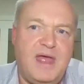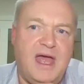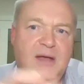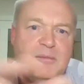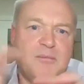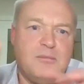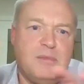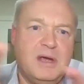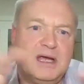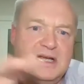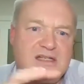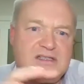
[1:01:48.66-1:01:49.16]

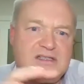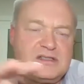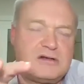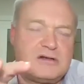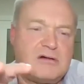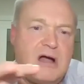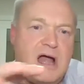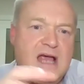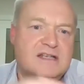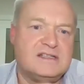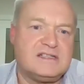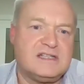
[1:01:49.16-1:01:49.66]
And mixed
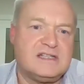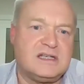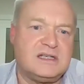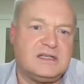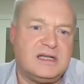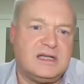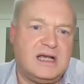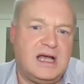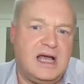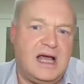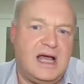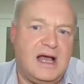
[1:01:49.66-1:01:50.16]

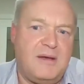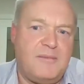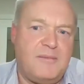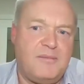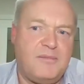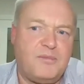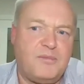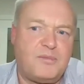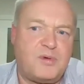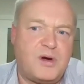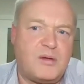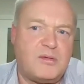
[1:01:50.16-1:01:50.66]
grazing
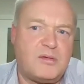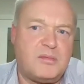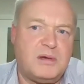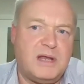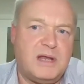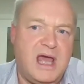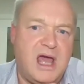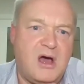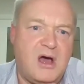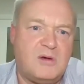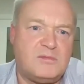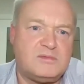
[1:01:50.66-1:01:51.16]

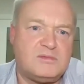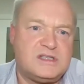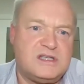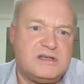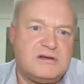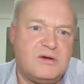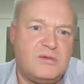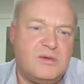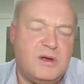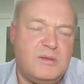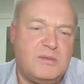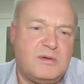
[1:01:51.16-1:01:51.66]
probably helps
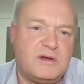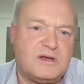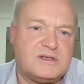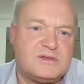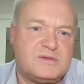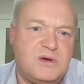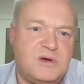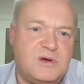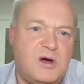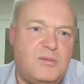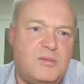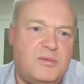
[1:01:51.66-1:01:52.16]
there a wee bit
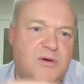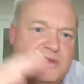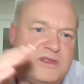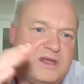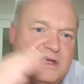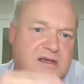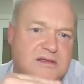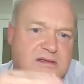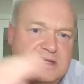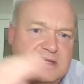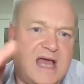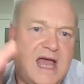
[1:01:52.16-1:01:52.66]
as well. Put
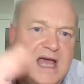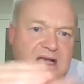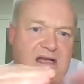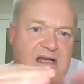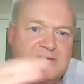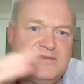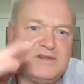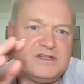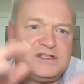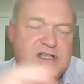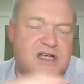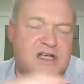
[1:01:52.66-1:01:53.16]
the
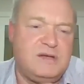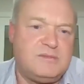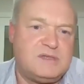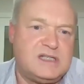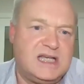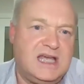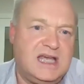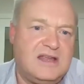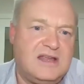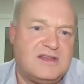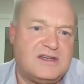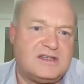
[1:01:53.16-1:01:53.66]
cattle and the sheep
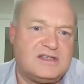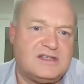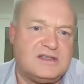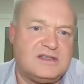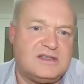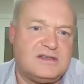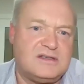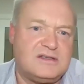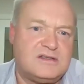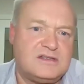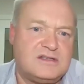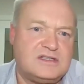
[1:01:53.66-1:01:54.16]
together
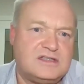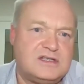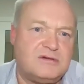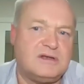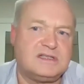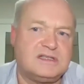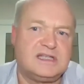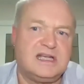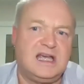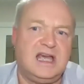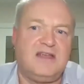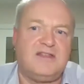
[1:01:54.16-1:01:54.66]
to do
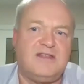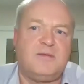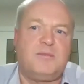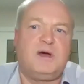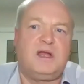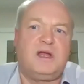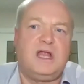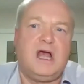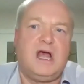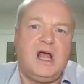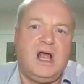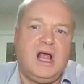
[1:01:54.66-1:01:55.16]
it together.
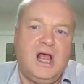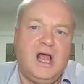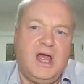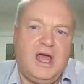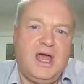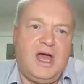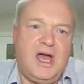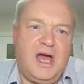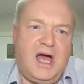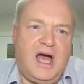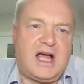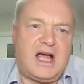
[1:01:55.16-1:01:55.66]
But
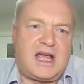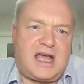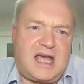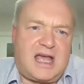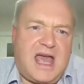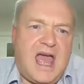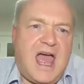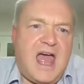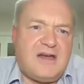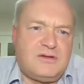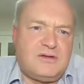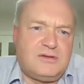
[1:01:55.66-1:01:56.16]
a
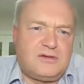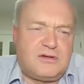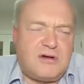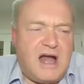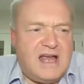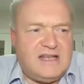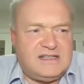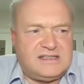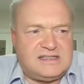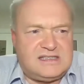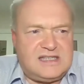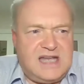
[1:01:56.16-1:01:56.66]
cattle
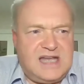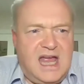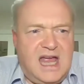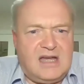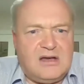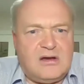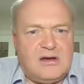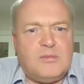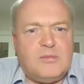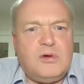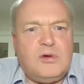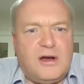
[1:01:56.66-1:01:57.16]
graze
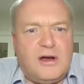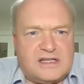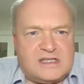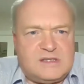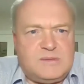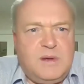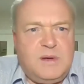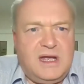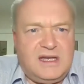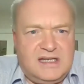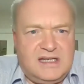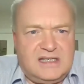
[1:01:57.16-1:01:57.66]
stand, I'm not
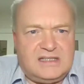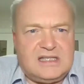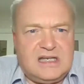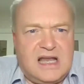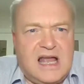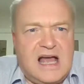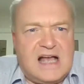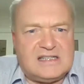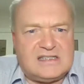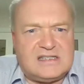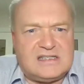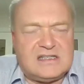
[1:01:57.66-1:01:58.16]
expecting
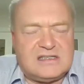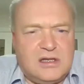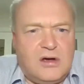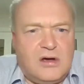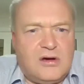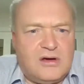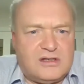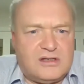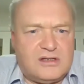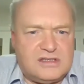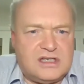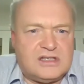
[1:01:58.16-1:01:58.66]
to last as
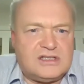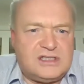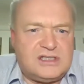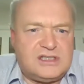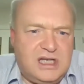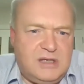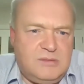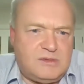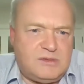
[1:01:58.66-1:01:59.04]
long as a